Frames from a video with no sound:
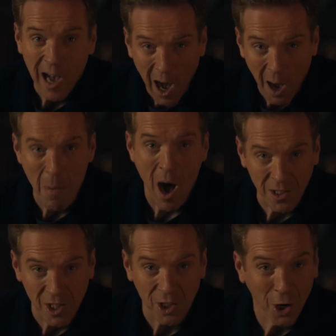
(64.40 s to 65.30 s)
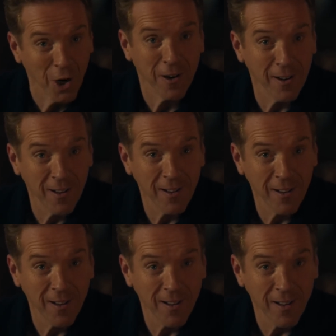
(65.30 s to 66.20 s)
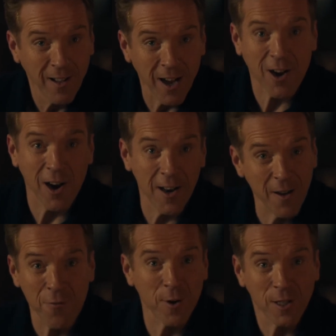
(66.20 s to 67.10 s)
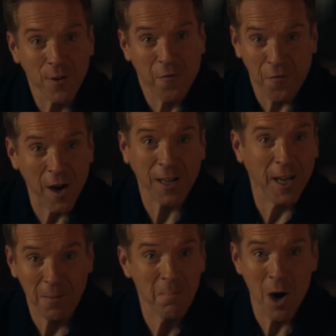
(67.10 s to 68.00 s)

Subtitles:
a monster. A carnivorous fucking